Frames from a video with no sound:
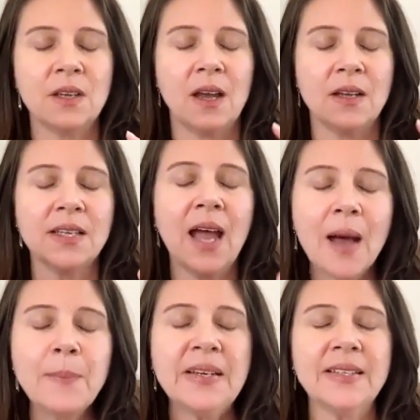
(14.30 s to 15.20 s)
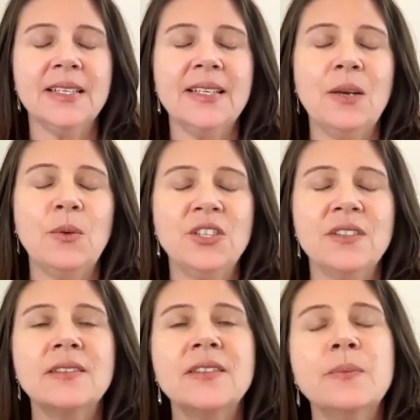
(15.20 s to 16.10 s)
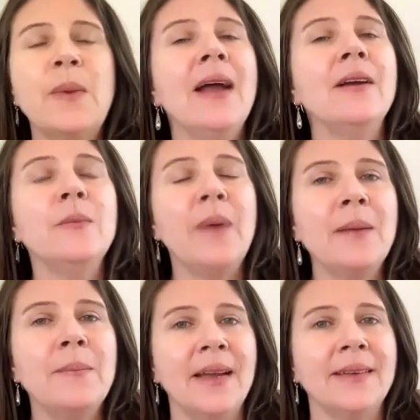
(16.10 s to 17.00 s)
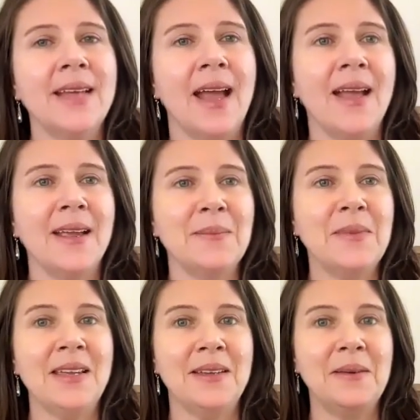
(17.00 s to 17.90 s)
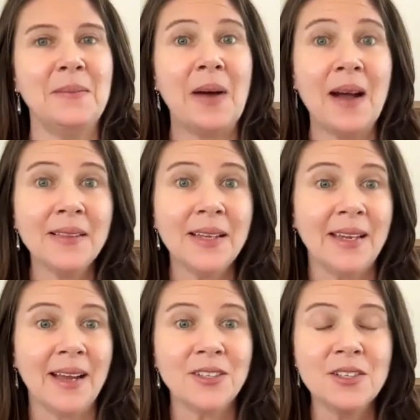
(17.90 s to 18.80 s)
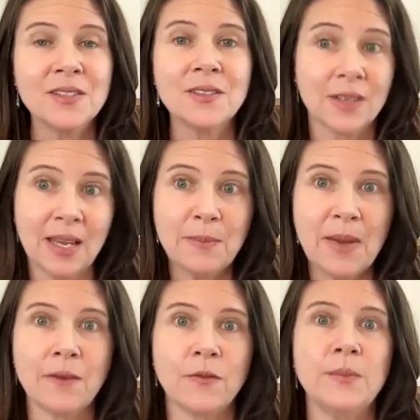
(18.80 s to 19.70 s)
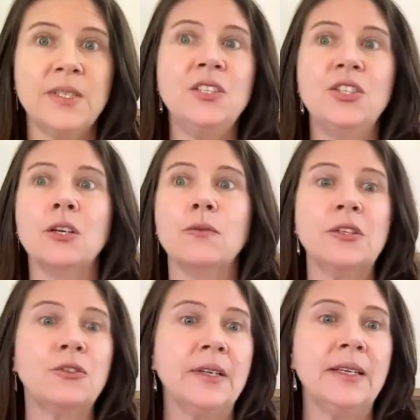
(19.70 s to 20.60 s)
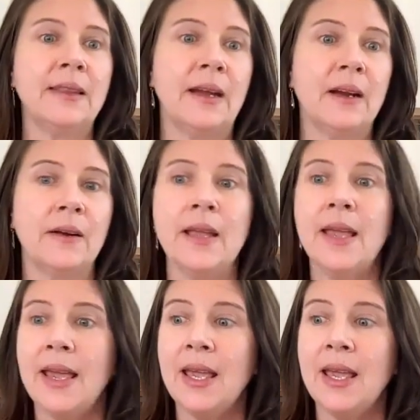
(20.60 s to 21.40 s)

topic today, which is inspired by my time in Bali. I just came back from teaching a retreat there.